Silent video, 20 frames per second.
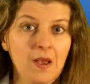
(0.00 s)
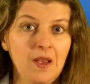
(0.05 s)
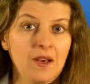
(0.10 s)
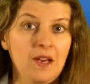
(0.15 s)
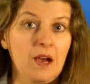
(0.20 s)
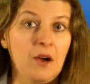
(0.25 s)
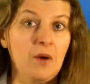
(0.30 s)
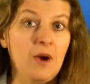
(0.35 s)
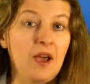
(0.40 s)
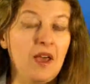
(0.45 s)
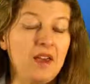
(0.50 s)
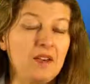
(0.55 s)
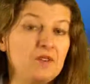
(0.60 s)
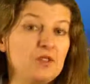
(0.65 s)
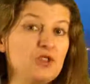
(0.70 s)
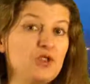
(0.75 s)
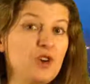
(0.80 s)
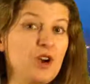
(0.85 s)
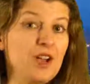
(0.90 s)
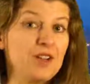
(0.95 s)
Now, I
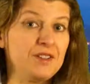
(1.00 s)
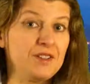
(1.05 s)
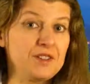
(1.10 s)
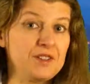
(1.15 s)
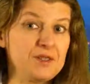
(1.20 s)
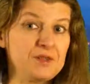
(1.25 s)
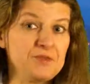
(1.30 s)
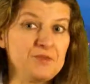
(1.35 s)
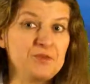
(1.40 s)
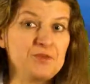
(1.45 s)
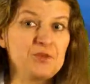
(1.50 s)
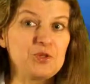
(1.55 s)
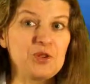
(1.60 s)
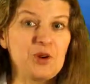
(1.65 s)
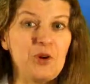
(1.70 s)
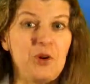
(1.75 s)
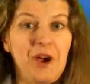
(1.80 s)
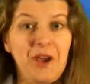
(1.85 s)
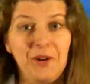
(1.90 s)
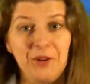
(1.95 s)
haven't tried this,
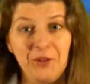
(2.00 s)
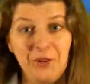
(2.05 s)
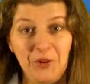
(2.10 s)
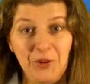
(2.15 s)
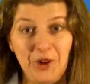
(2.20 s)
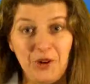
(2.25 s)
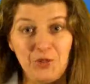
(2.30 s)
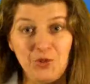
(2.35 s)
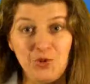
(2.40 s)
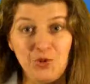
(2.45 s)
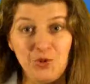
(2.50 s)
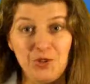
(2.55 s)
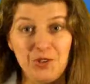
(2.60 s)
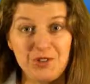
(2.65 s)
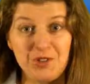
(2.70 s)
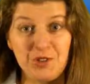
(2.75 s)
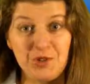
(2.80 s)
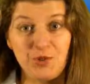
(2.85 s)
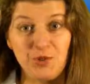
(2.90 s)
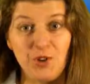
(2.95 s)
so I don't know how true
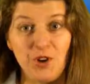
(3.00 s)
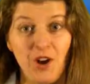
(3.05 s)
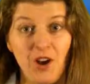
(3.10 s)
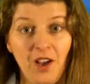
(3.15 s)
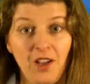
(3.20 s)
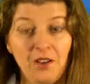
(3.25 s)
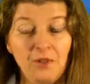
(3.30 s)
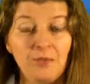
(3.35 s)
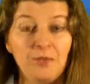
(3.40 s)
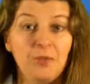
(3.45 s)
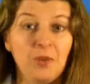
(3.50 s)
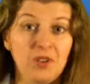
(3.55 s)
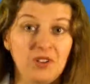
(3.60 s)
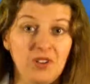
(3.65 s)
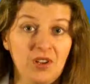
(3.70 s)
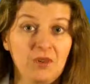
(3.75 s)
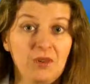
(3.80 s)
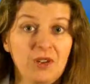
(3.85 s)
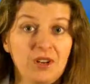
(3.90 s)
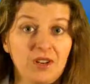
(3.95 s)
this is or not, but
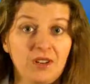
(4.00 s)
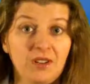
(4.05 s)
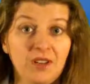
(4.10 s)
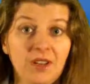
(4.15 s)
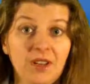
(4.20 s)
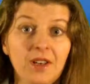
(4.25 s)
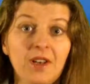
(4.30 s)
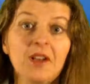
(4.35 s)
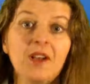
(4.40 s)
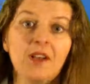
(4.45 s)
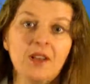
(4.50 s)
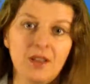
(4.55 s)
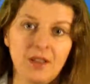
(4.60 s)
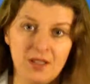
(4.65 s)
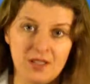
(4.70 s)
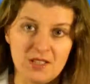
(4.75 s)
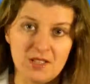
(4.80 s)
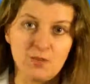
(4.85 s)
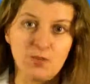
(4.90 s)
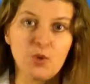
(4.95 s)
theoretically,
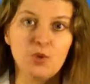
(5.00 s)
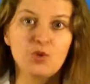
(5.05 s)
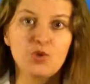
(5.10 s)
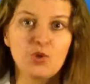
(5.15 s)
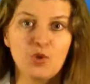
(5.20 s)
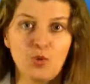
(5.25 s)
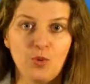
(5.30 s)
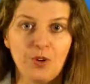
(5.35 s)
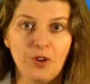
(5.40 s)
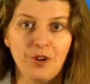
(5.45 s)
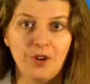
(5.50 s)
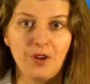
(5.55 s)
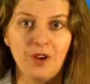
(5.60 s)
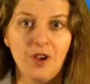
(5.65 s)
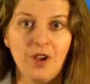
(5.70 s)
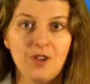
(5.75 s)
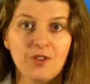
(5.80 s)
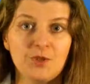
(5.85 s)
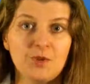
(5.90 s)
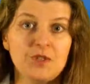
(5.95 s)
it's supposed to work.
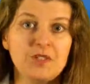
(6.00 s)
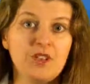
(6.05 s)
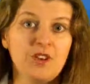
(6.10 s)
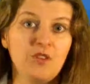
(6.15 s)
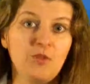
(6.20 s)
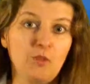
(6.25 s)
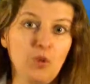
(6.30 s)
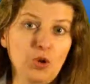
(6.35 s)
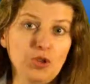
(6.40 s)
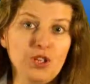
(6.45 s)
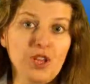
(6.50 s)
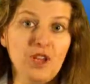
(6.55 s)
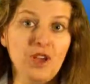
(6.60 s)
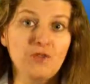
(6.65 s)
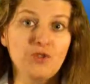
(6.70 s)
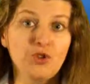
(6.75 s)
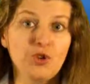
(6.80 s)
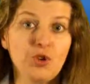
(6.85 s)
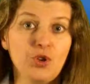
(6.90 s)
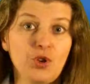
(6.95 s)
So instead of bolting
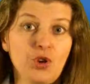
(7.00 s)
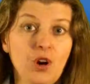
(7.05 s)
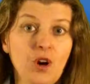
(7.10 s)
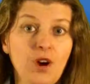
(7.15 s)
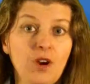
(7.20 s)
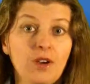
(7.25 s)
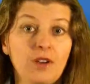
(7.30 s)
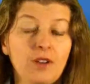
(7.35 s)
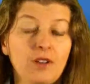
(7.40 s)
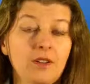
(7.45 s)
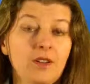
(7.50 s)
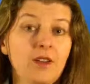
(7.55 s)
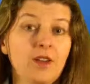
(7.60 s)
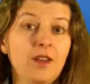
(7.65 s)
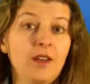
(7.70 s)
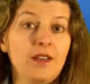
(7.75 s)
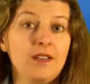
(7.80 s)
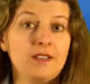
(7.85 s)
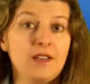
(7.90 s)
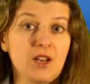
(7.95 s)
after the dog,
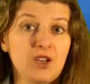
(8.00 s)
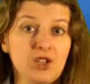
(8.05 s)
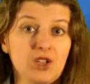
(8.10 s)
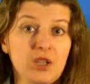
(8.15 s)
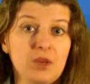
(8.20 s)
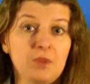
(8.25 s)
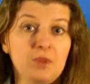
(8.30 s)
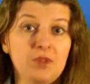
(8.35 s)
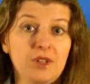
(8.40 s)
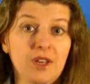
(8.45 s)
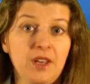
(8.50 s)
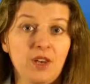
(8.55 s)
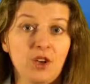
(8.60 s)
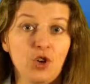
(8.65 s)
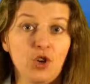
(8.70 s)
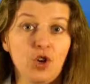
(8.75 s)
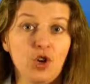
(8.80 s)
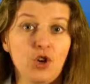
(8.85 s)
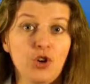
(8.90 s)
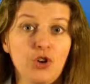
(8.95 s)
it's actually playing
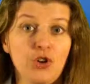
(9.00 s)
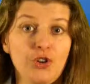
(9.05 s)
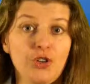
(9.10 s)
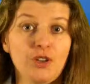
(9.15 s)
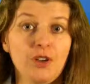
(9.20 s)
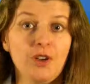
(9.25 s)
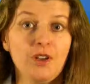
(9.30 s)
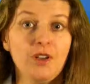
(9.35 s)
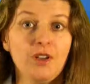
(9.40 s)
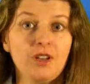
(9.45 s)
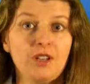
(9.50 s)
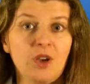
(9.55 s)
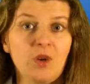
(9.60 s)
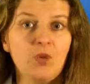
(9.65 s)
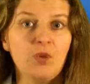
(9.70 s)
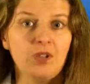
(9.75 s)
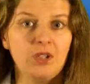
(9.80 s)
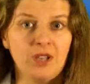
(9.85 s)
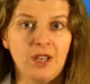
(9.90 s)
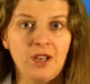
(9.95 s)
hurt that
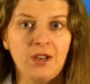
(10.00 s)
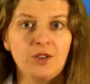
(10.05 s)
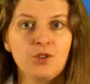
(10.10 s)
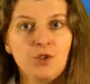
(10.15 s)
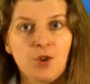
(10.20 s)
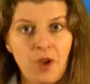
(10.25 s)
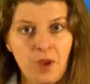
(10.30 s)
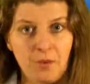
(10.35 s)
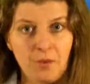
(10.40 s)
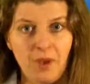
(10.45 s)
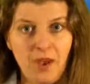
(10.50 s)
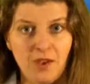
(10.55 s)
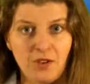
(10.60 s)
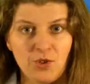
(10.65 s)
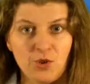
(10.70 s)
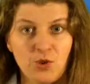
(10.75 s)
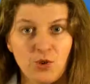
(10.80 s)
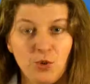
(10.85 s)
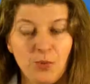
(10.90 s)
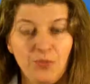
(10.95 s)
will get it to come back
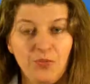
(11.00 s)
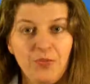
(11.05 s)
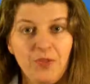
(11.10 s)
to you.